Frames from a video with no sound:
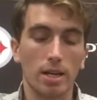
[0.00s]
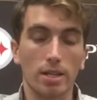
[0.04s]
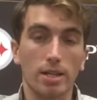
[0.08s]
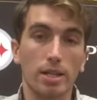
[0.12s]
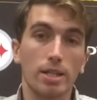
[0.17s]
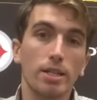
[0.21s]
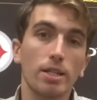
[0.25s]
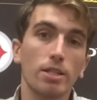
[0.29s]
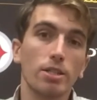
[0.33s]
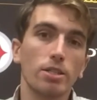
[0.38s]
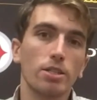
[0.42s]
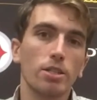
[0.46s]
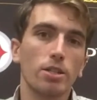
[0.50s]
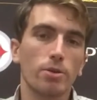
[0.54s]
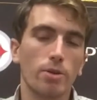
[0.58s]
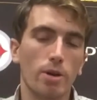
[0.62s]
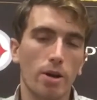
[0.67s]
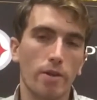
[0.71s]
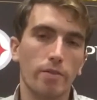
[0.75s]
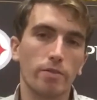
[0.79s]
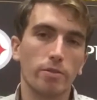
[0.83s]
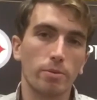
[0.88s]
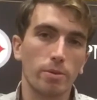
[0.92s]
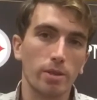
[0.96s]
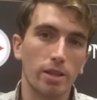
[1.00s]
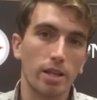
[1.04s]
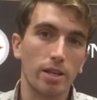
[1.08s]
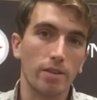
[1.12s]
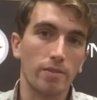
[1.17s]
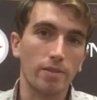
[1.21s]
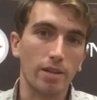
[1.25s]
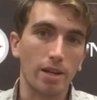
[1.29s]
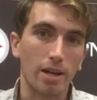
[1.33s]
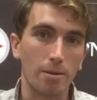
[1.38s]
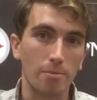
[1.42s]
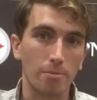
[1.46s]
They did so, however, with
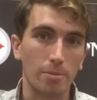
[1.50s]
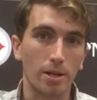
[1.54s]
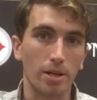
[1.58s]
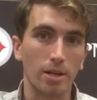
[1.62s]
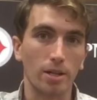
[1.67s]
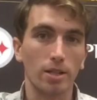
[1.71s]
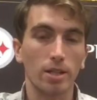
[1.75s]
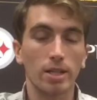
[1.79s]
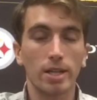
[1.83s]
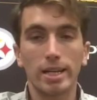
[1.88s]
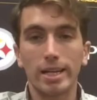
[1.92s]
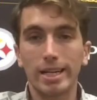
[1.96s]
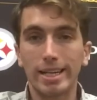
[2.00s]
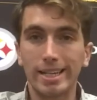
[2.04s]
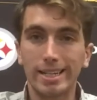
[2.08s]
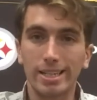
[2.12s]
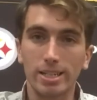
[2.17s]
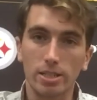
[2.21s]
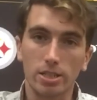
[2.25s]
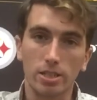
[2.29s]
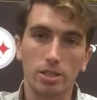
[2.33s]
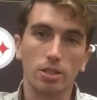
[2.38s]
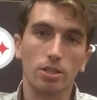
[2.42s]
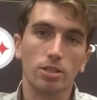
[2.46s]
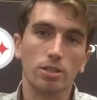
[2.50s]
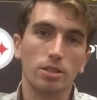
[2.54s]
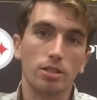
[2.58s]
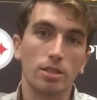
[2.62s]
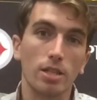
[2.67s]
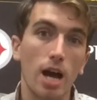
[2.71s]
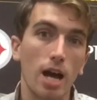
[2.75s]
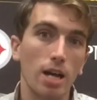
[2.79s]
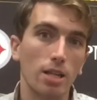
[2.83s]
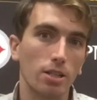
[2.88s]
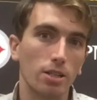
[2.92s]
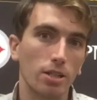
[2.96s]
Le'Veon Bell. It does no,
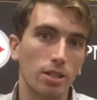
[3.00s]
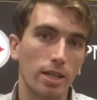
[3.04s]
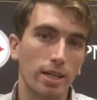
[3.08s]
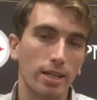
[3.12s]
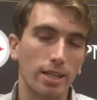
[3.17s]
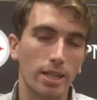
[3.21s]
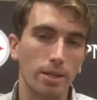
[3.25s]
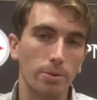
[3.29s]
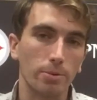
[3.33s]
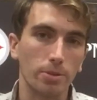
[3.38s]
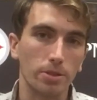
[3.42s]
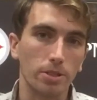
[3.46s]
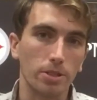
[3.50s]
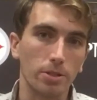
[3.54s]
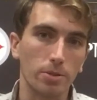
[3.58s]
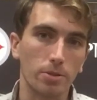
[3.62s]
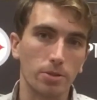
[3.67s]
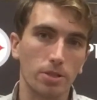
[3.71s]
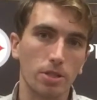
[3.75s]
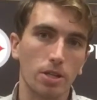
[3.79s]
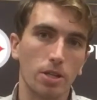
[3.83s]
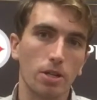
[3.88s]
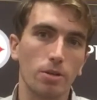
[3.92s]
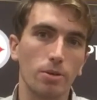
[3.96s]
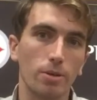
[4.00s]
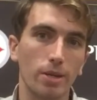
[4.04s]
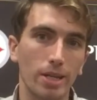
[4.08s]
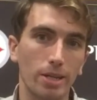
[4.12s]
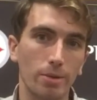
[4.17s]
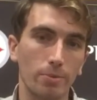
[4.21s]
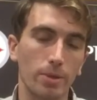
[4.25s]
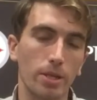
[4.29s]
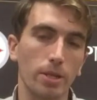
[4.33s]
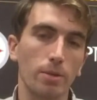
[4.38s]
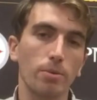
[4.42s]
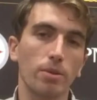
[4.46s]
not look like they will do so
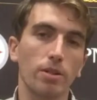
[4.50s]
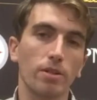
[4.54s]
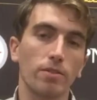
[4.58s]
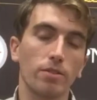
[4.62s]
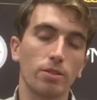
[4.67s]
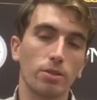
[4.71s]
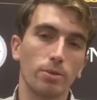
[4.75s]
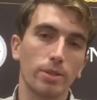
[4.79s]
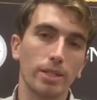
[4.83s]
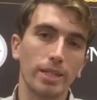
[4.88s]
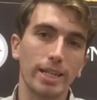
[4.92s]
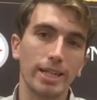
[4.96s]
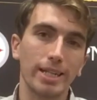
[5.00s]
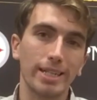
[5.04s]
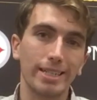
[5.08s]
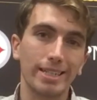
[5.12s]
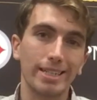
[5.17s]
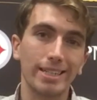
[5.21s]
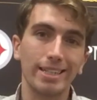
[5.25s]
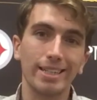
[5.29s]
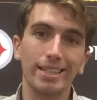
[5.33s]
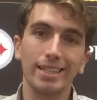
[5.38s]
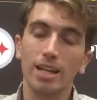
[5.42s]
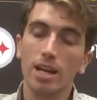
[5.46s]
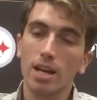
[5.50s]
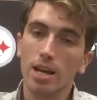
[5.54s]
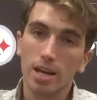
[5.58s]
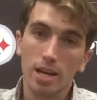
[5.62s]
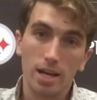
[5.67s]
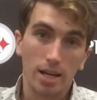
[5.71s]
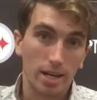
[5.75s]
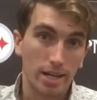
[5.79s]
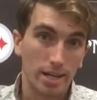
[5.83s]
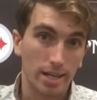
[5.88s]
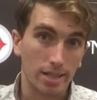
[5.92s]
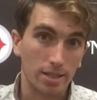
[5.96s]
in week one of 2018.
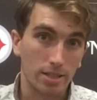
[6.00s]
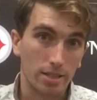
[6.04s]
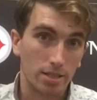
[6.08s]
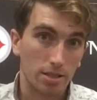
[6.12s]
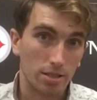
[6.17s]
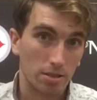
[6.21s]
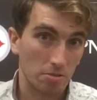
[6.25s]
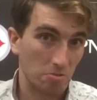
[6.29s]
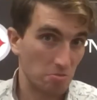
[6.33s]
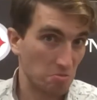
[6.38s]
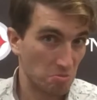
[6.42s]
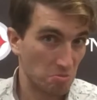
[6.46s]
It's